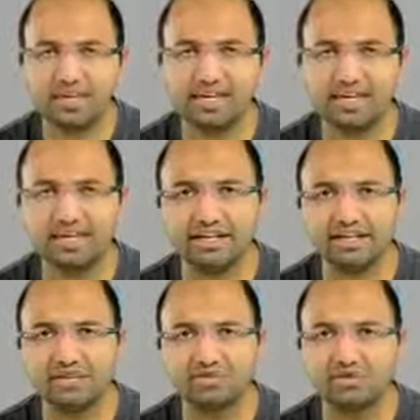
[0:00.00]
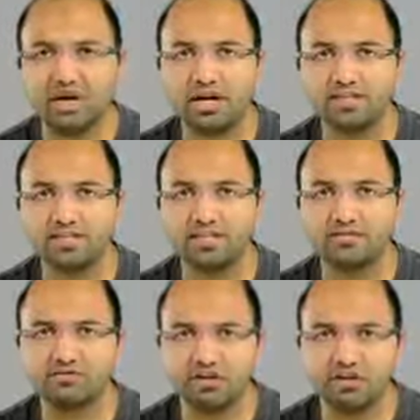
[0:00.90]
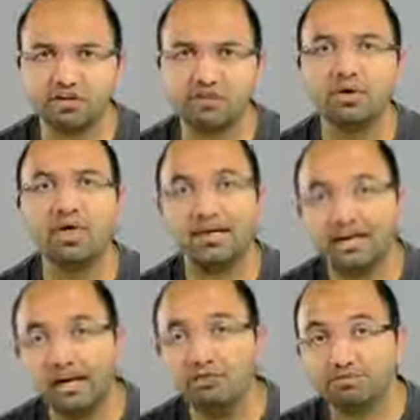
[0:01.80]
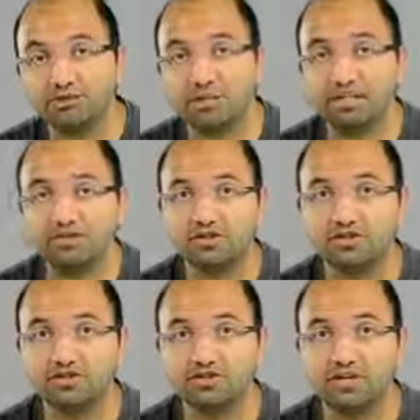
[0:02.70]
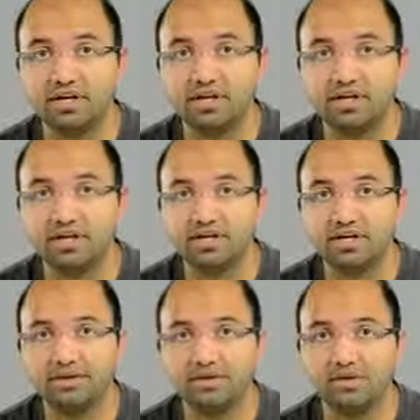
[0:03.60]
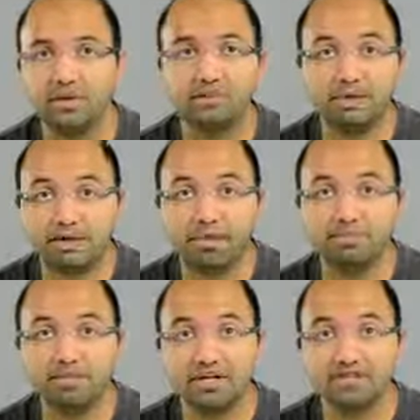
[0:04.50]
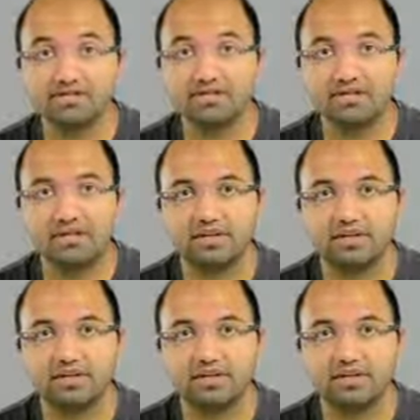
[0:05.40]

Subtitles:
In the end, it keeps write amplification very low and helps you get to those 1 petabyte plus